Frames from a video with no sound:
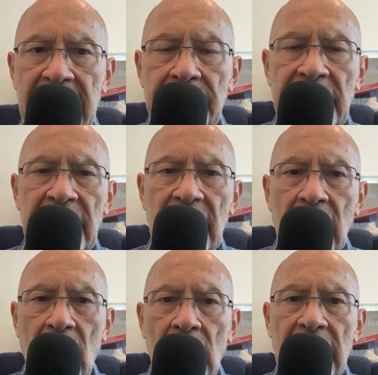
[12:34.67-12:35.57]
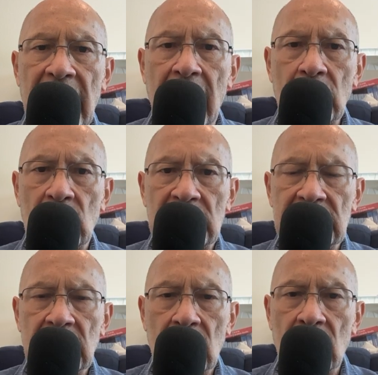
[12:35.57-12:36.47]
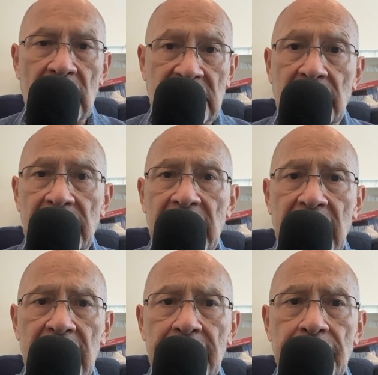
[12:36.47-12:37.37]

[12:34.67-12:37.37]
meaning called out ones, or assembly again.